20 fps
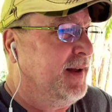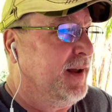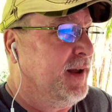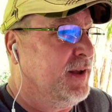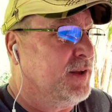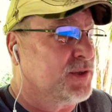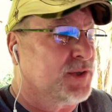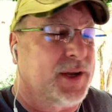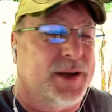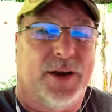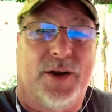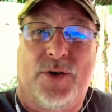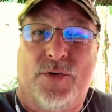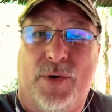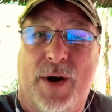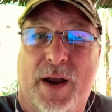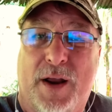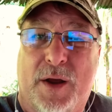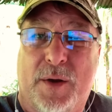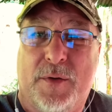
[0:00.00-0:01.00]
is like a
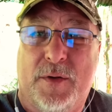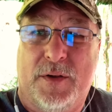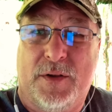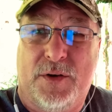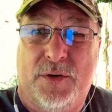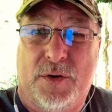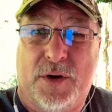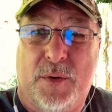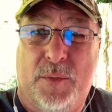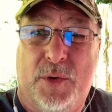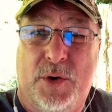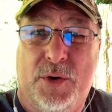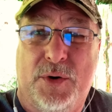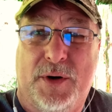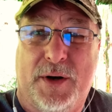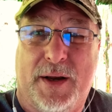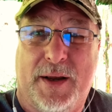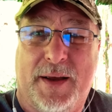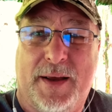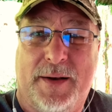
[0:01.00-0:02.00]
great co- little community.